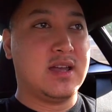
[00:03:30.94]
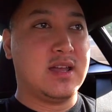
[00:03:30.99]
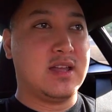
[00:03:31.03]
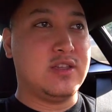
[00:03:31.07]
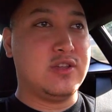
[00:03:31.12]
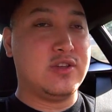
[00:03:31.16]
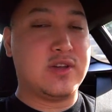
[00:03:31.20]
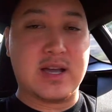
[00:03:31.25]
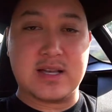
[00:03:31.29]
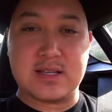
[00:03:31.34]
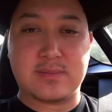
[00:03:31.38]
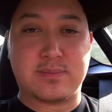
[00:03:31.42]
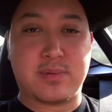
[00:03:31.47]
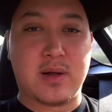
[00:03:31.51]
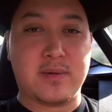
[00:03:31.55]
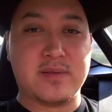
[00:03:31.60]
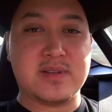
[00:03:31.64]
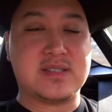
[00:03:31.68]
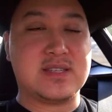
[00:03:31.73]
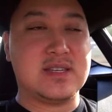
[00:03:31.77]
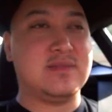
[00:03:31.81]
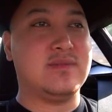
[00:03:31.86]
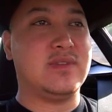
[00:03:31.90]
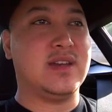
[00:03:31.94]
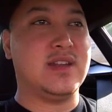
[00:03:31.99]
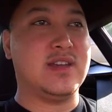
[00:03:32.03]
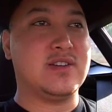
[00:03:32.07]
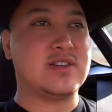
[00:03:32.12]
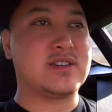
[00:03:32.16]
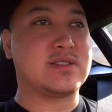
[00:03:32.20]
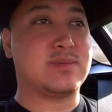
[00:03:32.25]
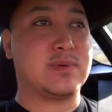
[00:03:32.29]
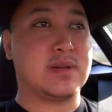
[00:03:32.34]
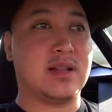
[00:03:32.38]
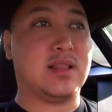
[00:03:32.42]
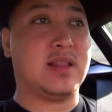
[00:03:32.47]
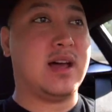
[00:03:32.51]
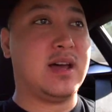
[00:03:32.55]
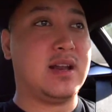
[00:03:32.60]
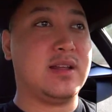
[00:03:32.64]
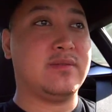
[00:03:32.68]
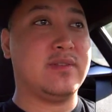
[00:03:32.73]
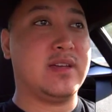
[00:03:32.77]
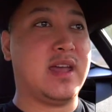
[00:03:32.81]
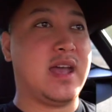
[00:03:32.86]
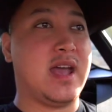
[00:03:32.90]
you guys have probably seen videos, but a lot
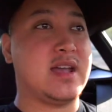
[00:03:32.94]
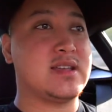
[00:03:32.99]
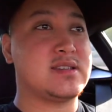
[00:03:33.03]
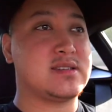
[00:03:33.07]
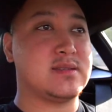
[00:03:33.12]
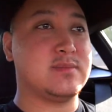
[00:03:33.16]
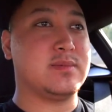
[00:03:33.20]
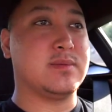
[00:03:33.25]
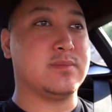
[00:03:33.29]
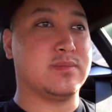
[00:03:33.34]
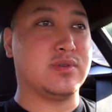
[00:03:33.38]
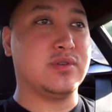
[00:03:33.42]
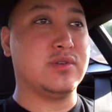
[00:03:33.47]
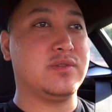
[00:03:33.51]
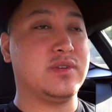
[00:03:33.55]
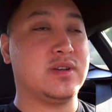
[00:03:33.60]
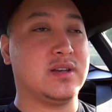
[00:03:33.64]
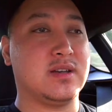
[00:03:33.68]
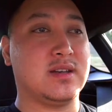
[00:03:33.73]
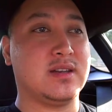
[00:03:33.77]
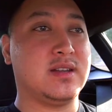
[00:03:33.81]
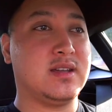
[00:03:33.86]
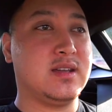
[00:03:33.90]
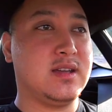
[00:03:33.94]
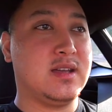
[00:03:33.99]
of it has been proven